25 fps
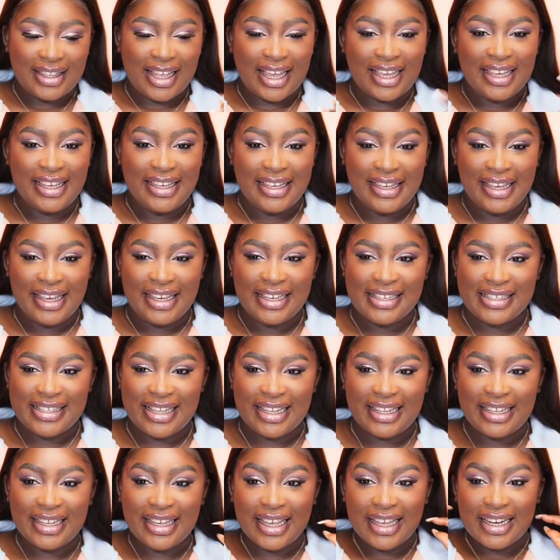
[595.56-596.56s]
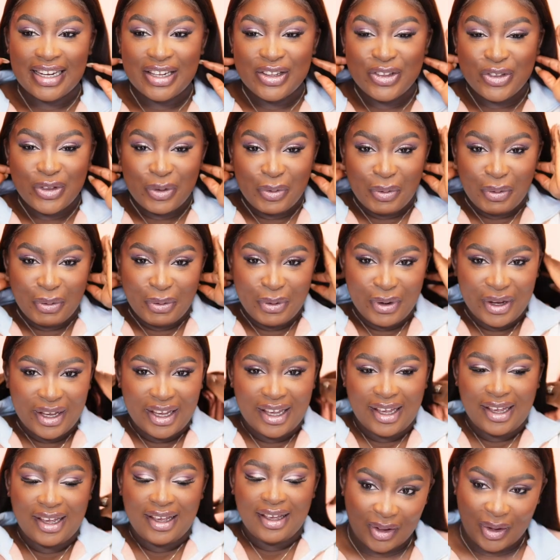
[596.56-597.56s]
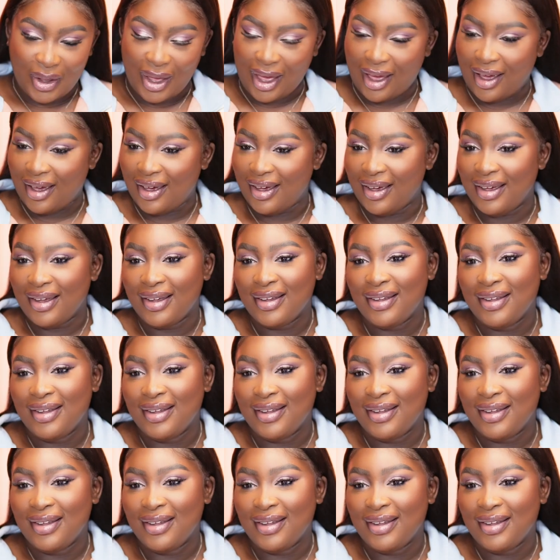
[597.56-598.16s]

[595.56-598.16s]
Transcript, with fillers: that yes at the end is so annoying, okay?